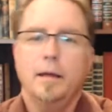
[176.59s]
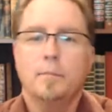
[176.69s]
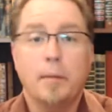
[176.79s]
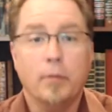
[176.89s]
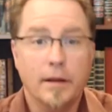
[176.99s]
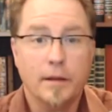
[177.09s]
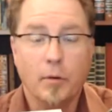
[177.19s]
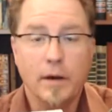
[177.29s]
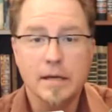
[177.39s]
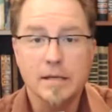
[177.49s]
my point the
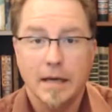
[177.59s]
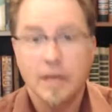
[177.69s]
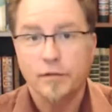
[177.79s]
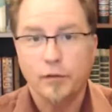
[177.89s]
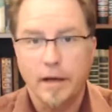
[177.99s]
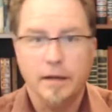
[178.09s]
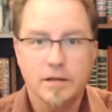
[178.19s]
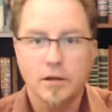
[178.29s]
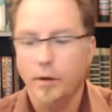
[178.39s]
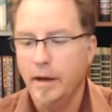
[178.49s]
point is it's free.
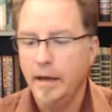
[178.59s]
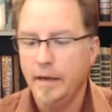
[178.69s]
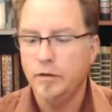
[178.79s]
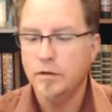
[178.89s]
So if you just